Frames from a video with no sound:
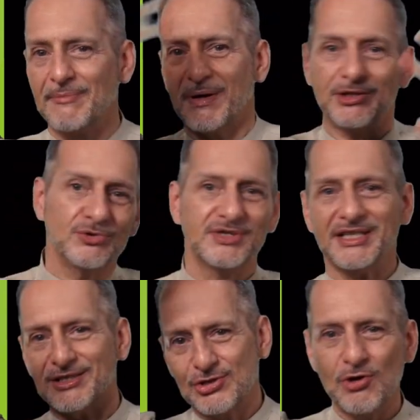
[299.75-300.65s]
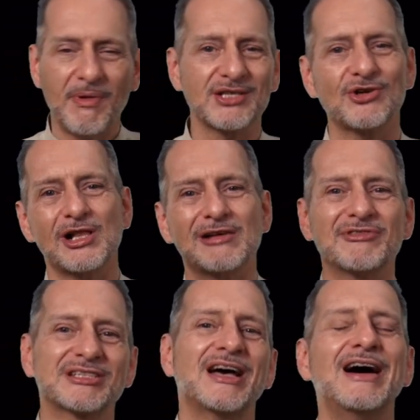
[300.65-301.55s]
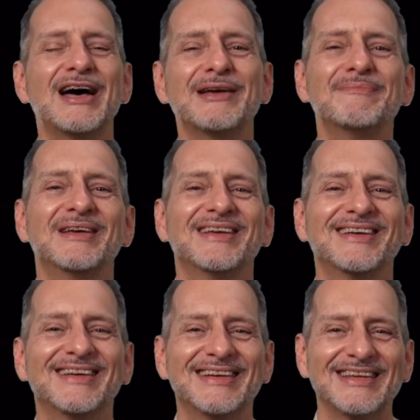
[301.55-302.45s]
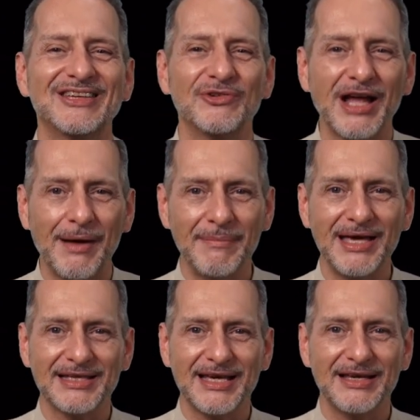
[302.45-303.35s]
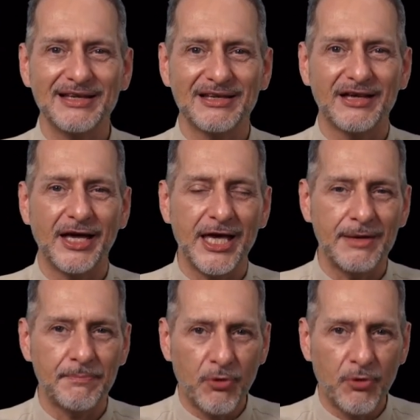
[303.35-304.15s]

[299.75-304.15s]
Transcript: By using it too much all of the time, you're not making a